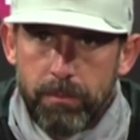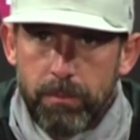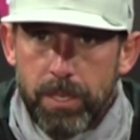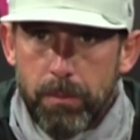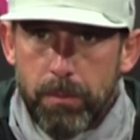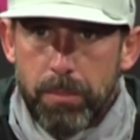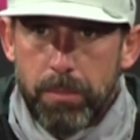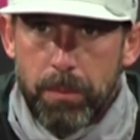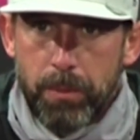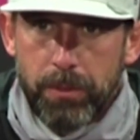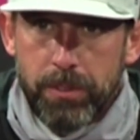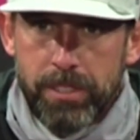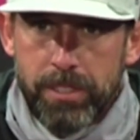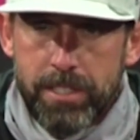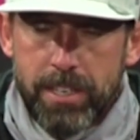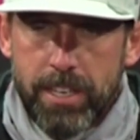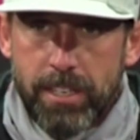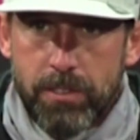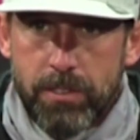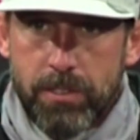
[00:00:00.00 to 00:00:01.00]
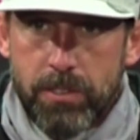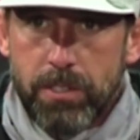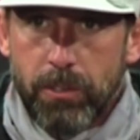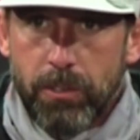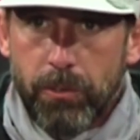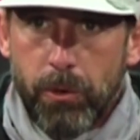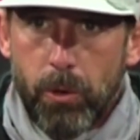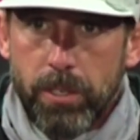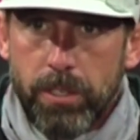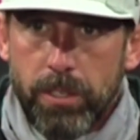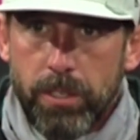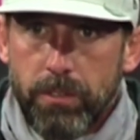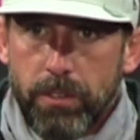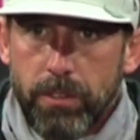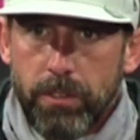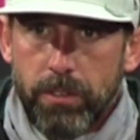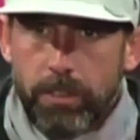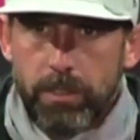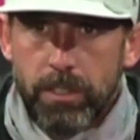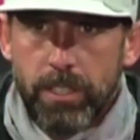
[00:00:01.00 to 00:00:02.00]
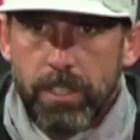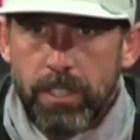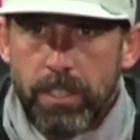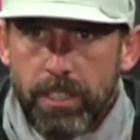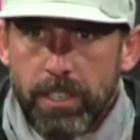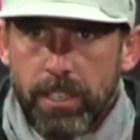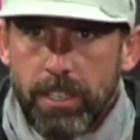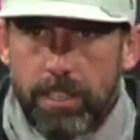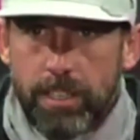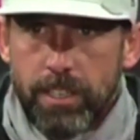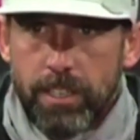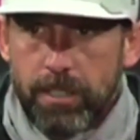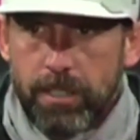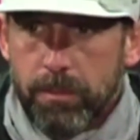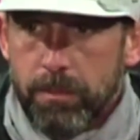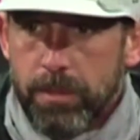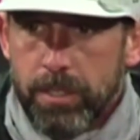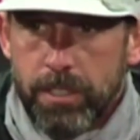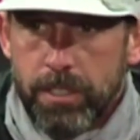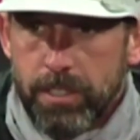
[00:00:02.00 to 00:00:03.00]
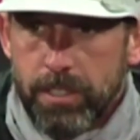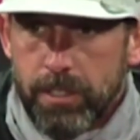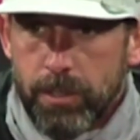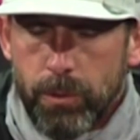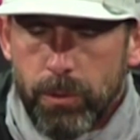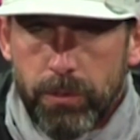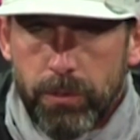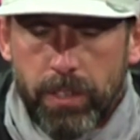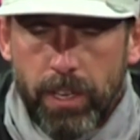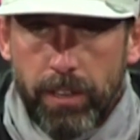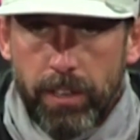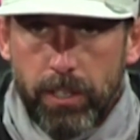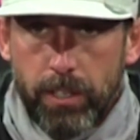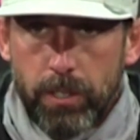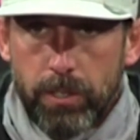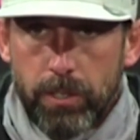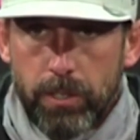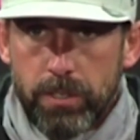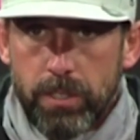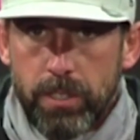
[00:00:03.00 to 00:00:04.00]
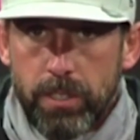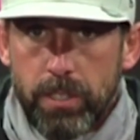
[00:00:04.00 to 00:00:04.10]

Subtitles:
many people in the stands, there's still noise. So we'll see how that goes.